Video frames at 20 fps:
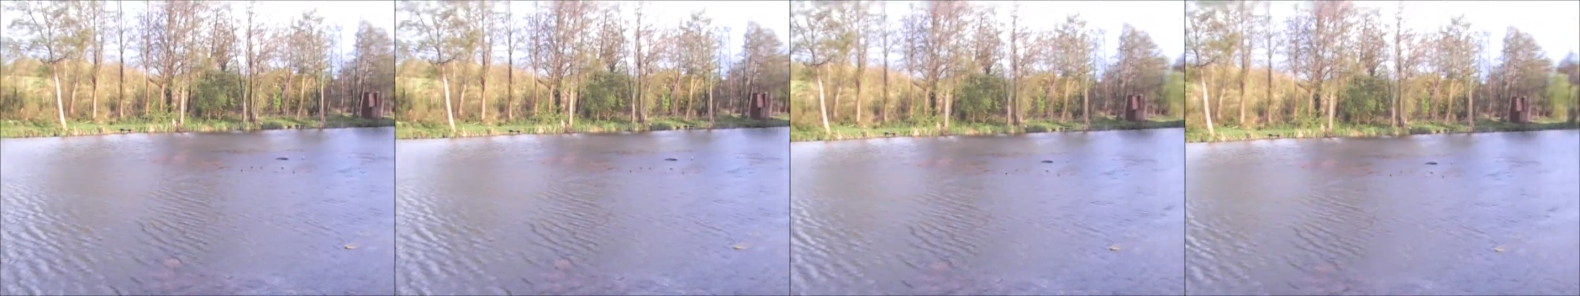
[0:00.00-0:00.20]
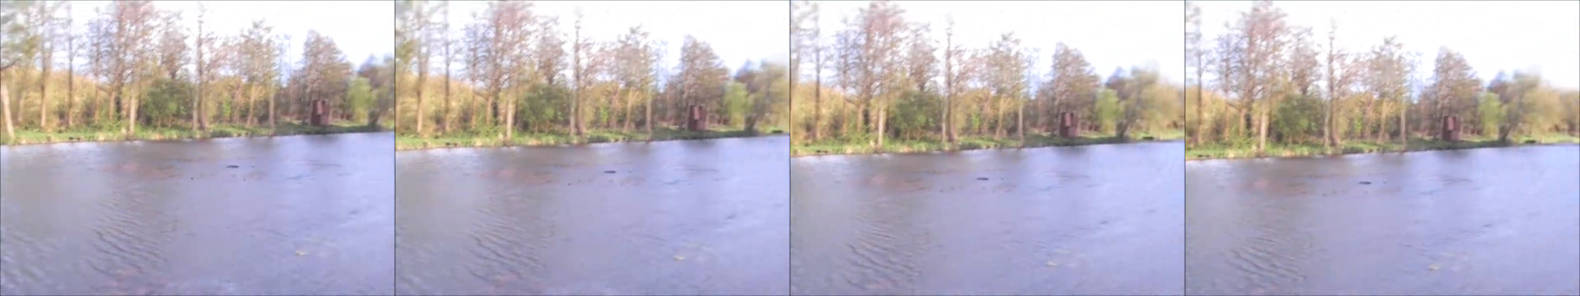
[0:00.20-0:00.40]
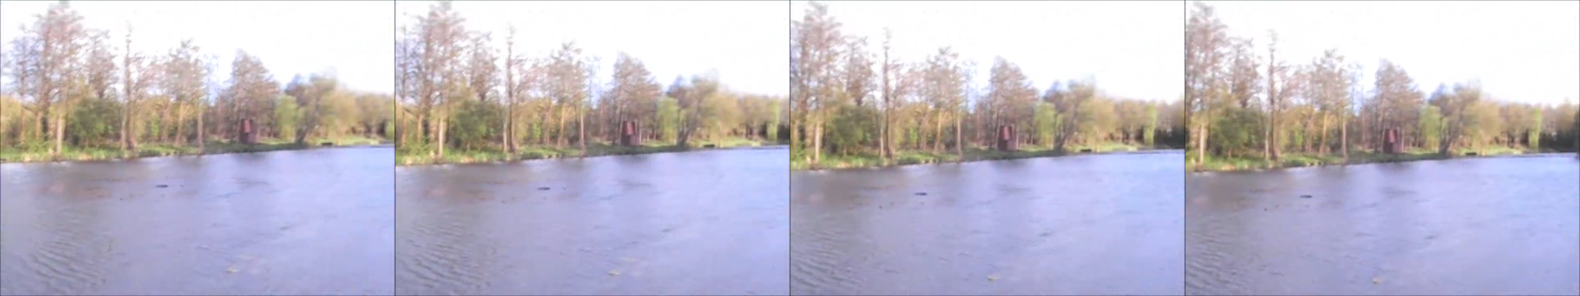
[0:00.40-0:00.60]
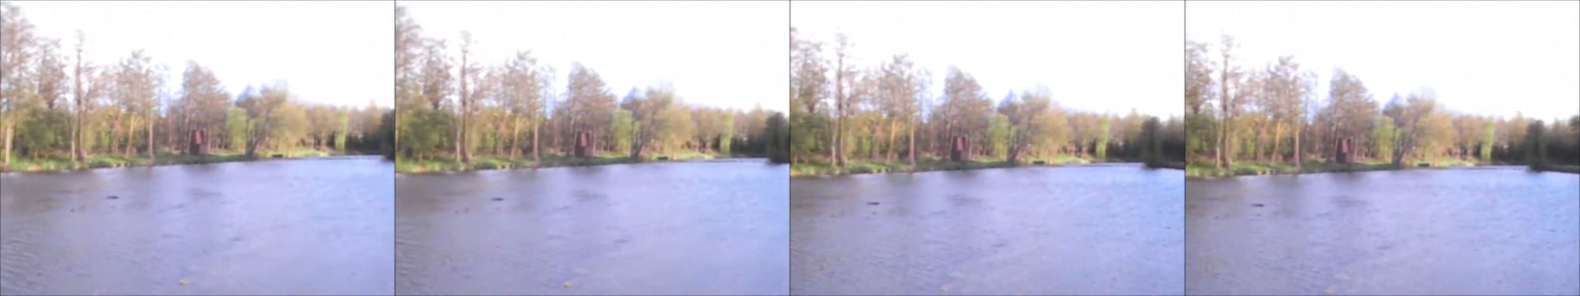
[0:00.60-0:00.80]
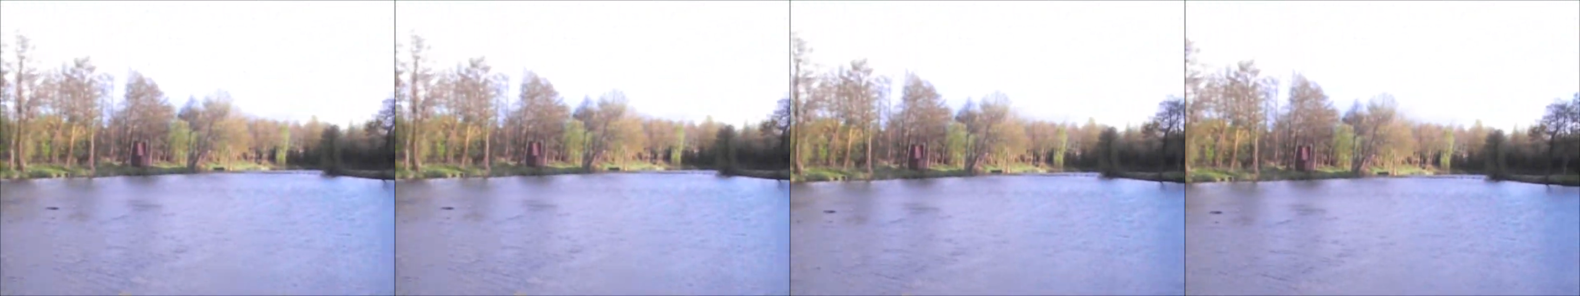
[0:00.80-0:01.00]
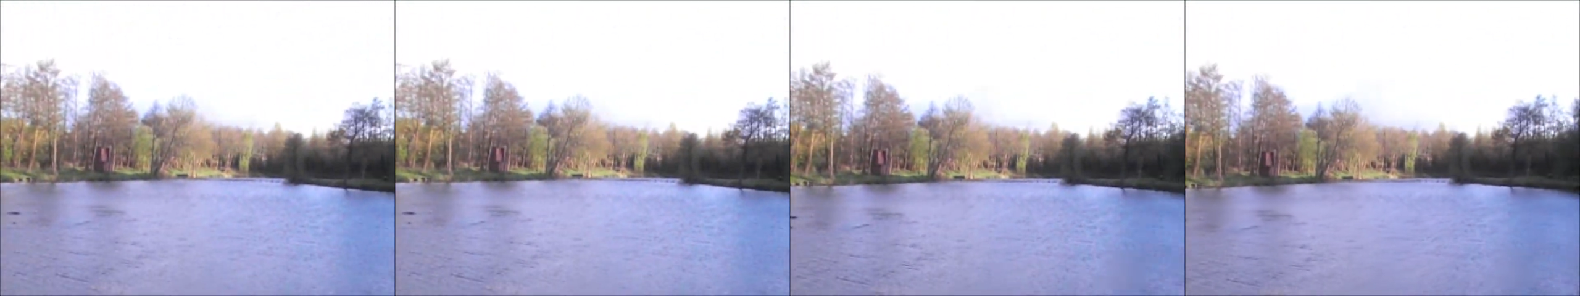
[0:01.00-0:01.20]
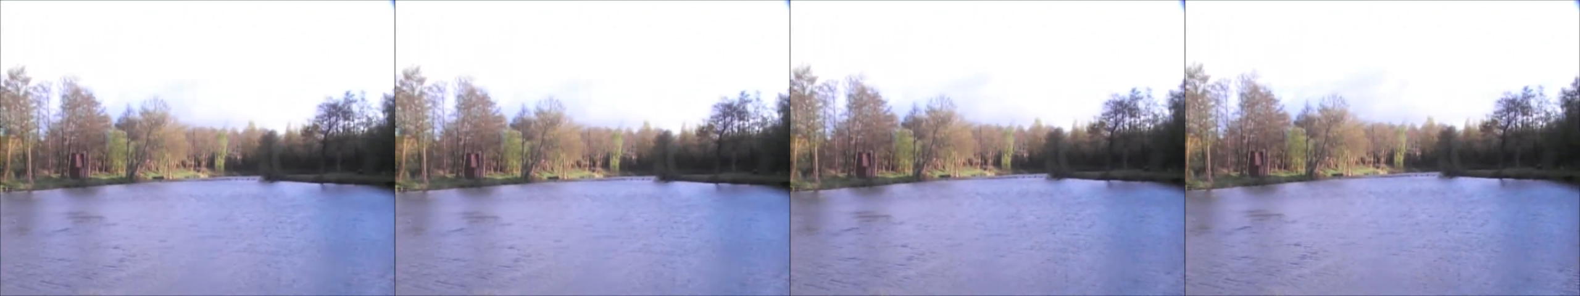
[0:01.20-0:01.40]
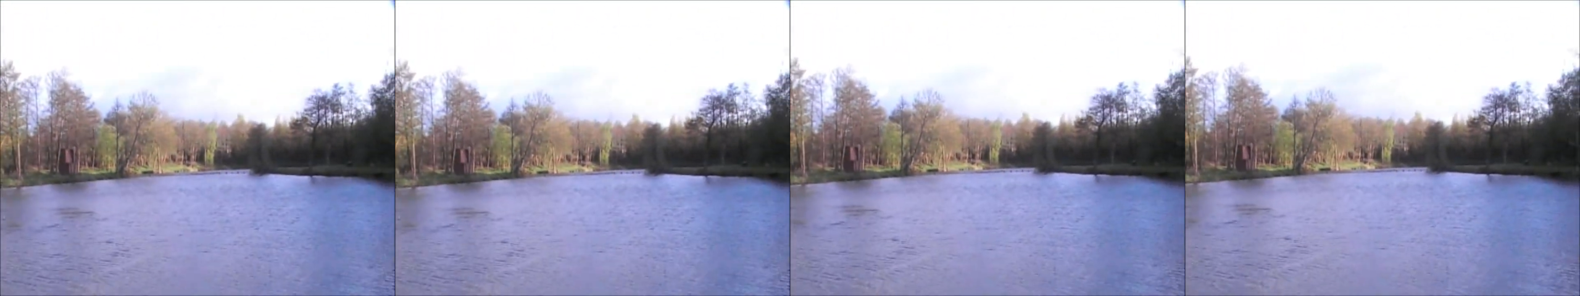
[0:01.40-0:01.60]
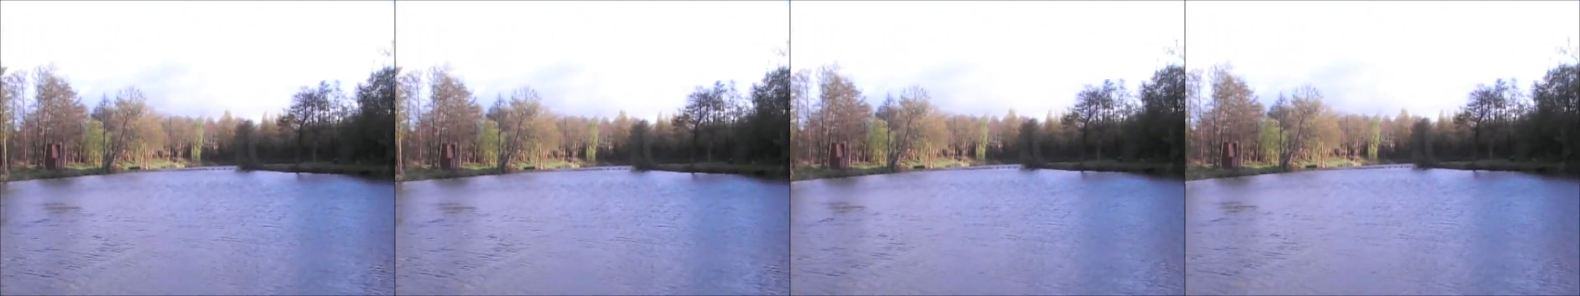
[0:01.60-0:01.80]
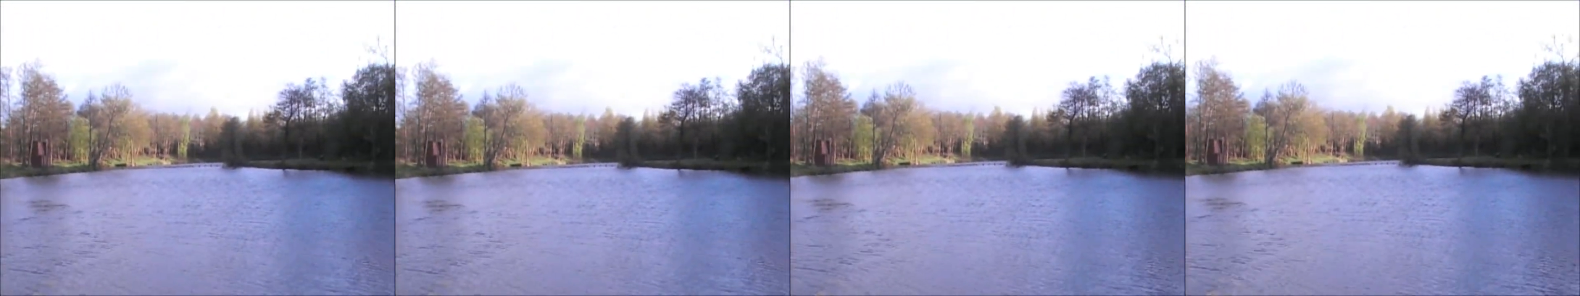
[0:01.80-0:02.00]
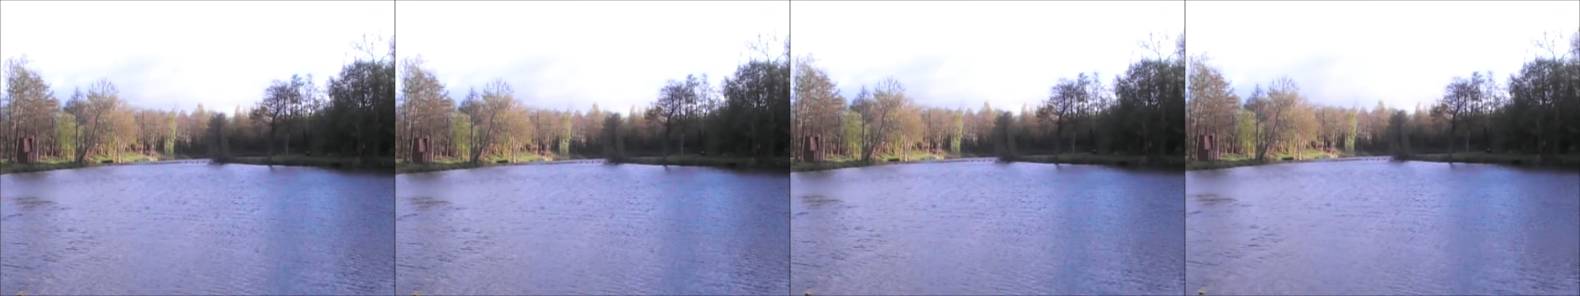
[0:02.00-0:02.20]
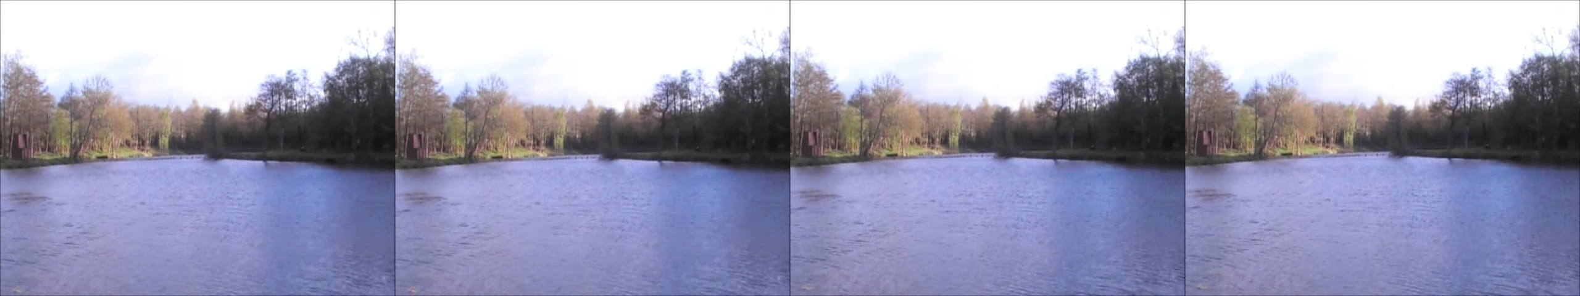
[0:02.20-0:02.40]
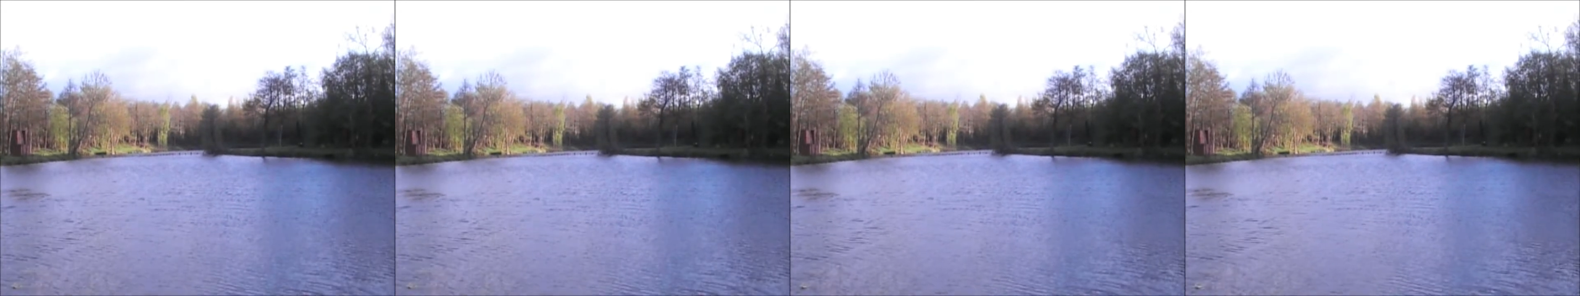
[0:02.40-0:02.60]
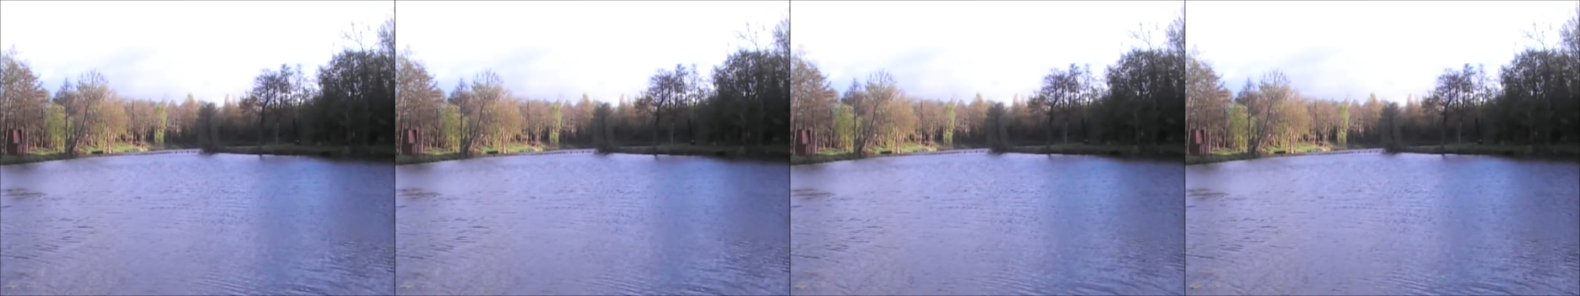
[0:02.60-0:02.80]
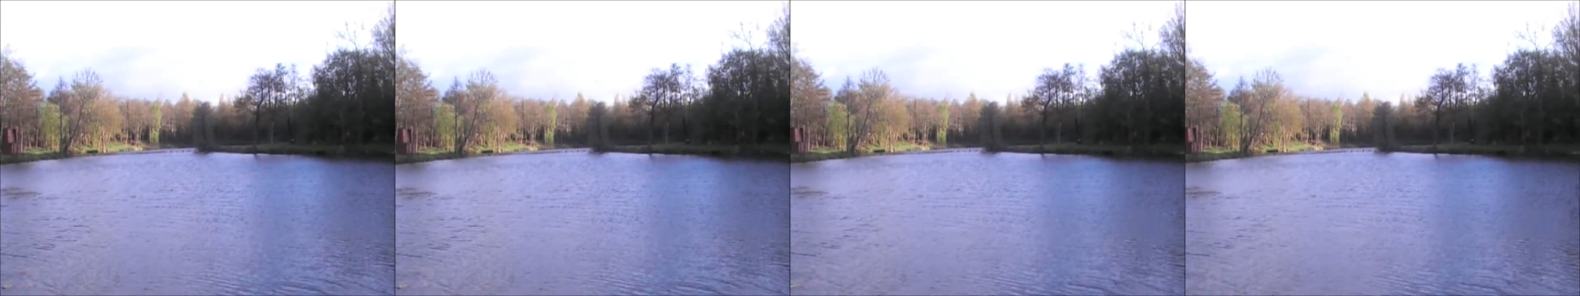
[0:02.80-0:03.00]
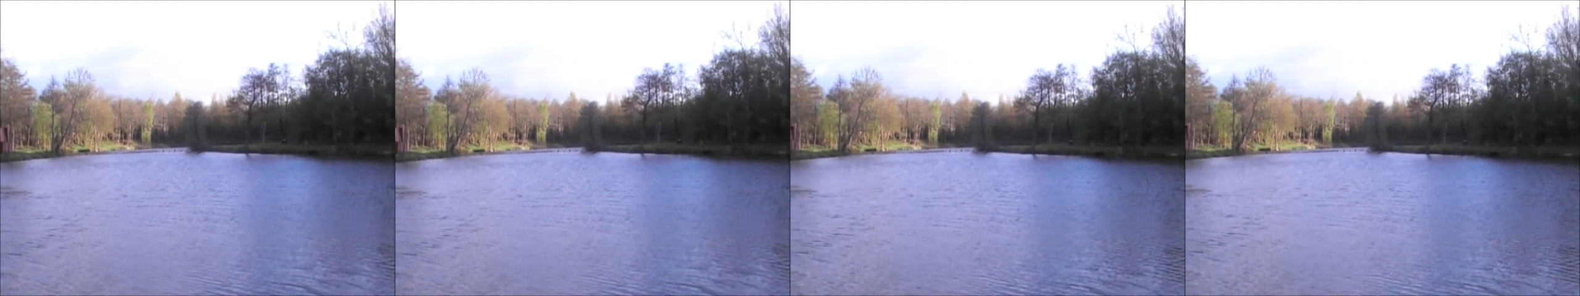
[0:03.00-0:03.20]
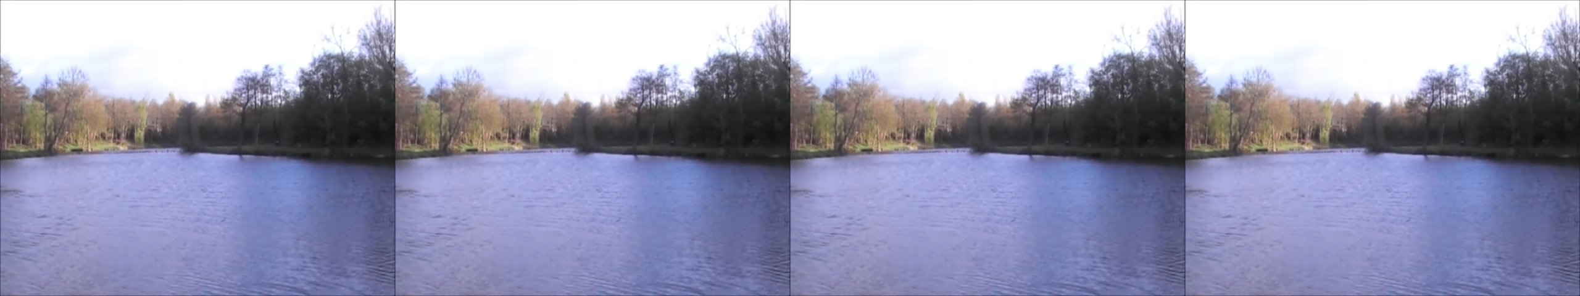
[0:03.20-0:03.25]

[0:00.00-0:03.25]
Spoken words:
No face is visible, so there are no lips to read.